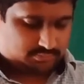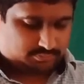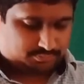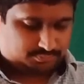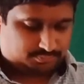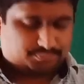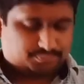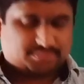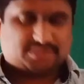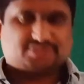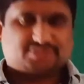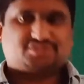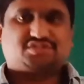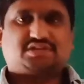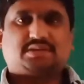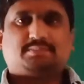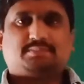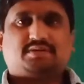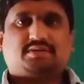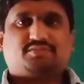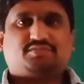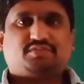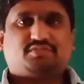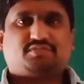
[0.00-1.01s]
Page number
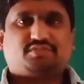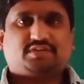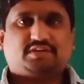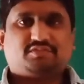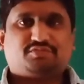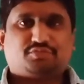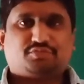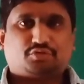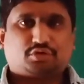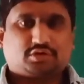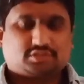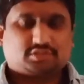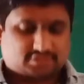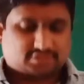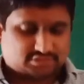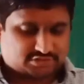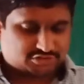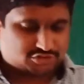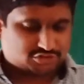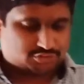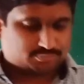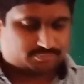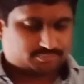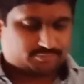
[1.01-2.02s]
54 in the
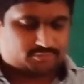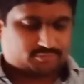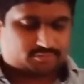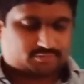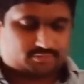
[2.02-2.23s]
textbook.